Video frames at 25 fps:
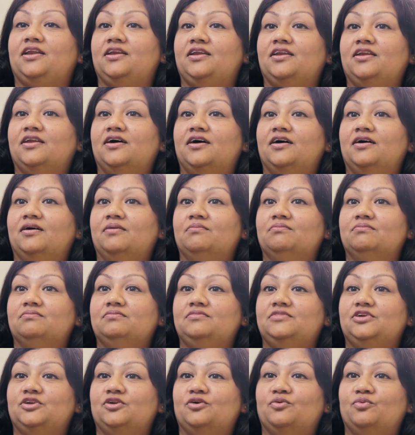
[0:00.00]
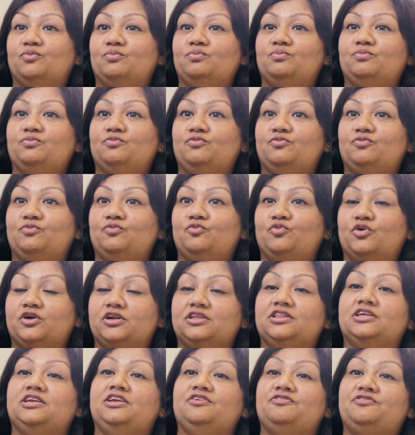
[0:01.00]
in um, you know
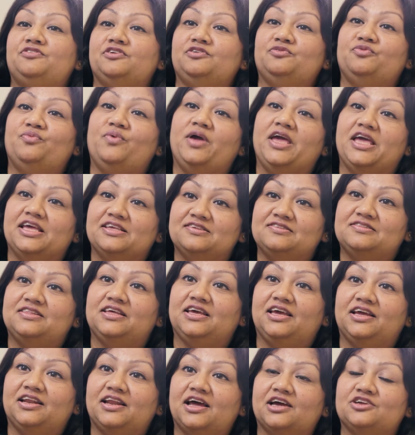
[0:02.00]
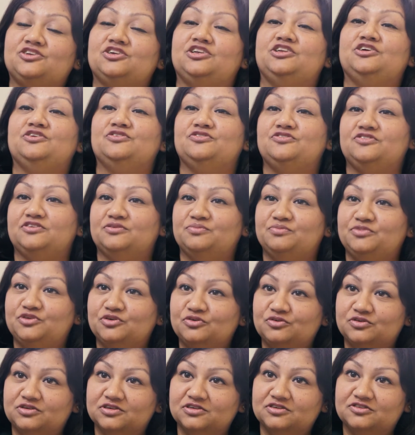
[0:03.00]
what are the different ways they can actually use
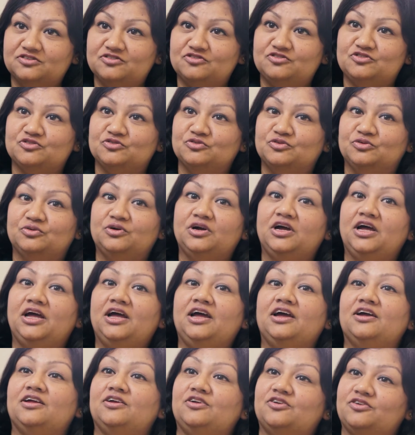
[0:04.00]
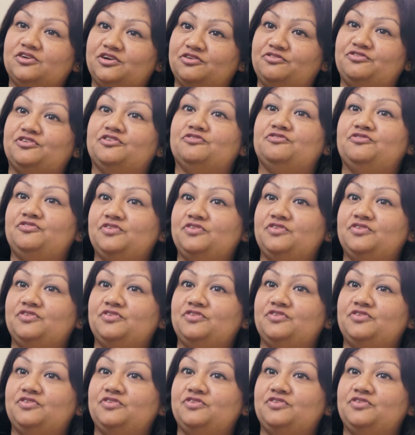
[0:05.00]
computers to you know different